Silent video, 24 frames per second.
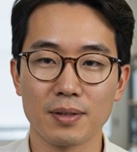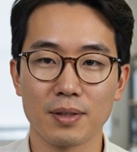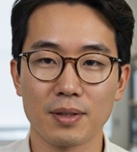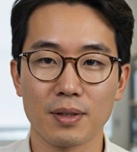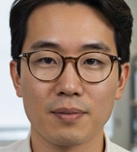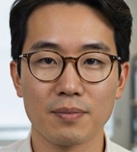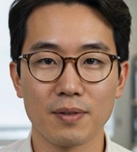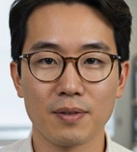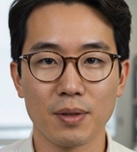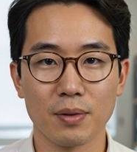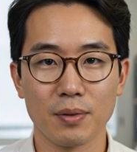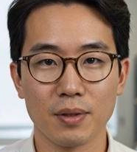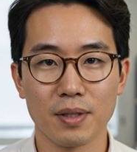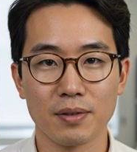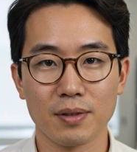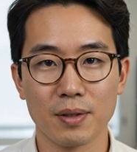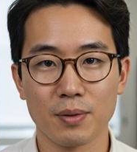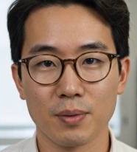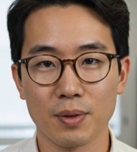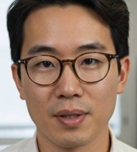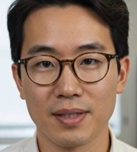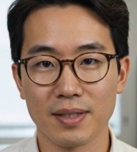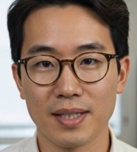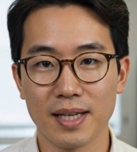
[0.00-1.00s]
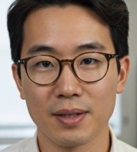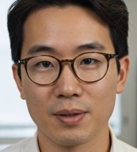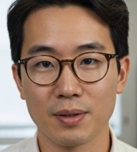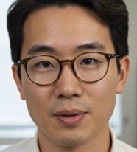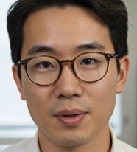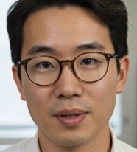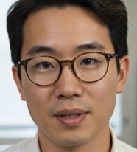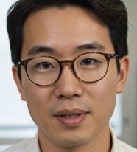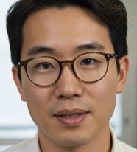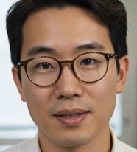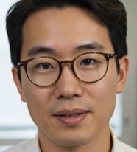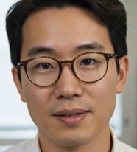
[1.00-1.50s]
your phone if it runs
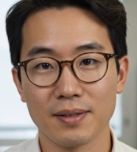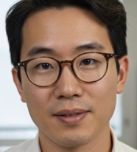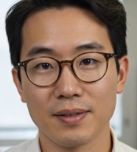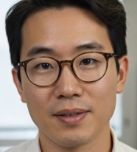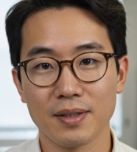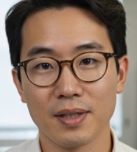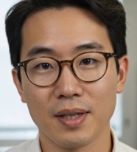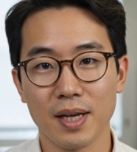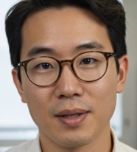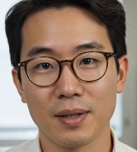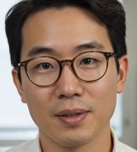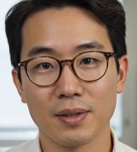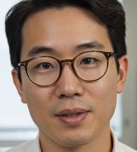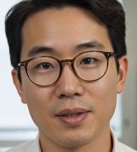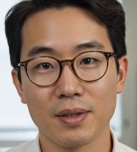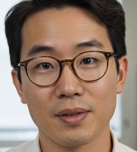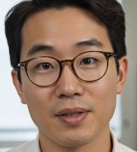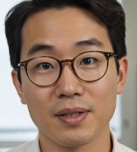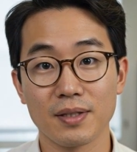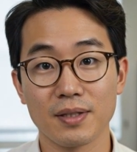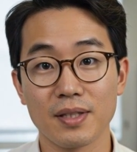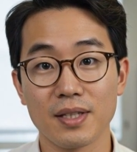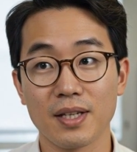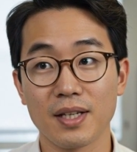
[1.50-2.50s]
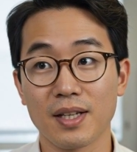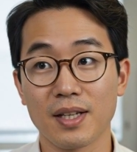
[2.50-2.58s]
Android, cloud servers,